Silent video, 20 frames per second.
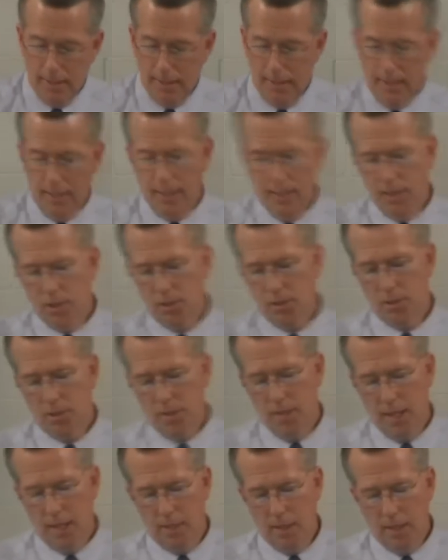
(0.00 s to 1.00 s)
It is
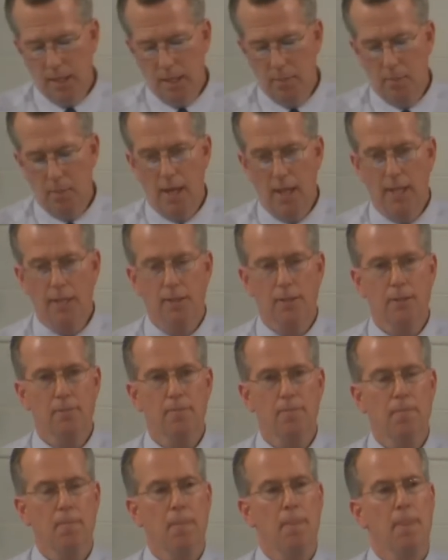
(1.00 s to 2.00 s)
that he might
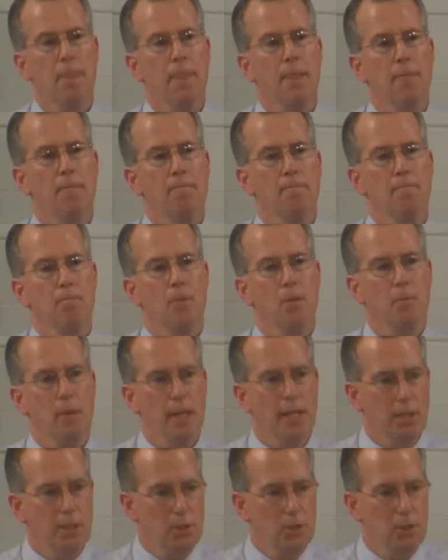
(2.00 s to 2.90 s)
make